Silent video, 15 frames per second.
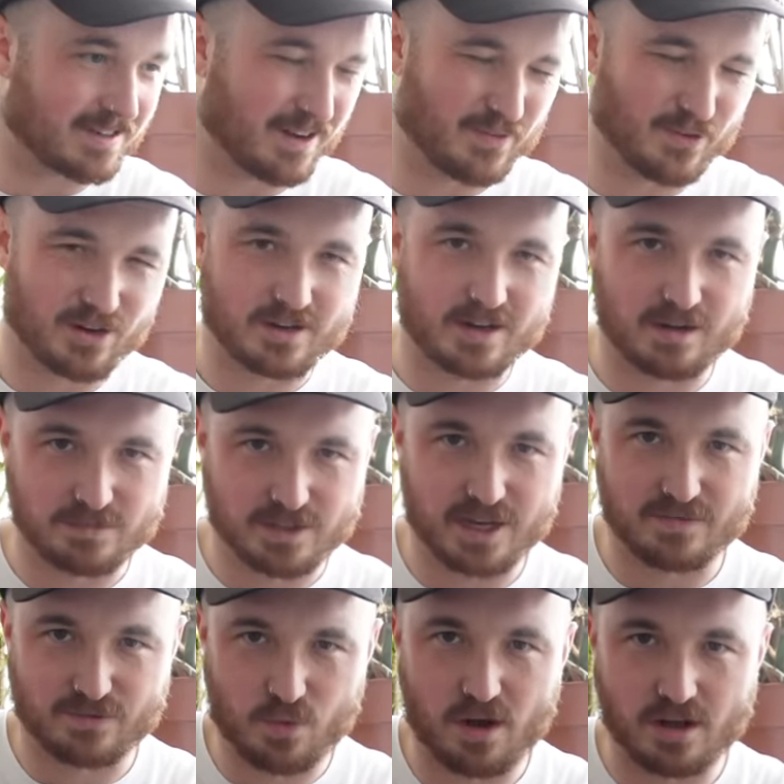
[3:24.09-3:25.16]
I feel like I'm
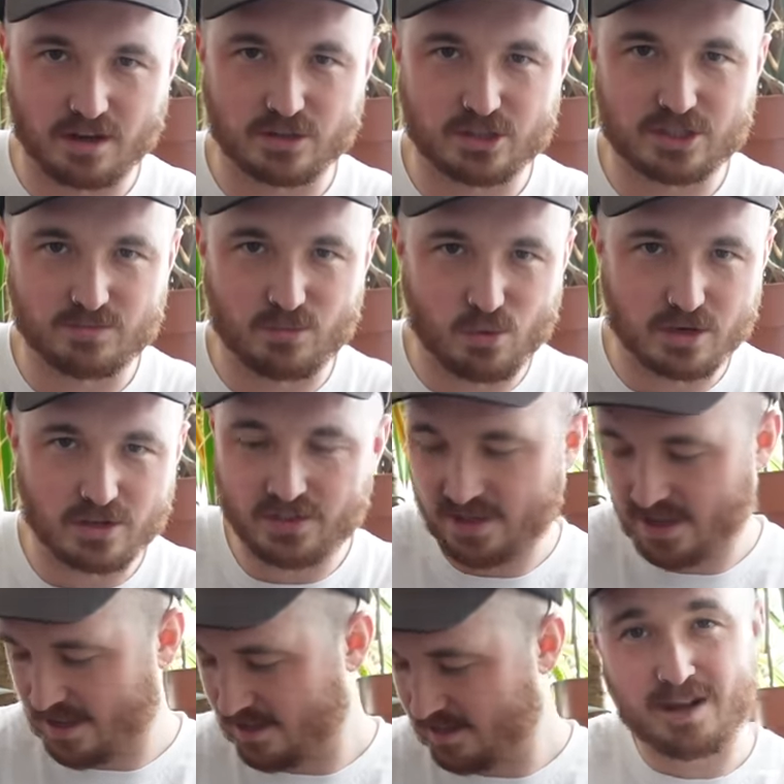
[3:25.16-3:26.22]
kind of quite a lot smaller than
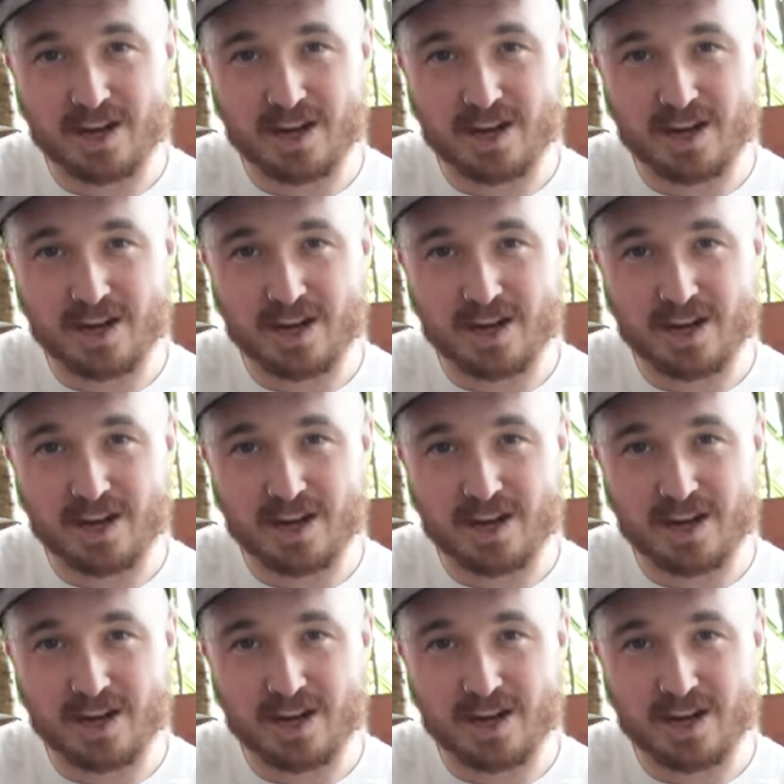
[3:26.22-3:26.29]
that.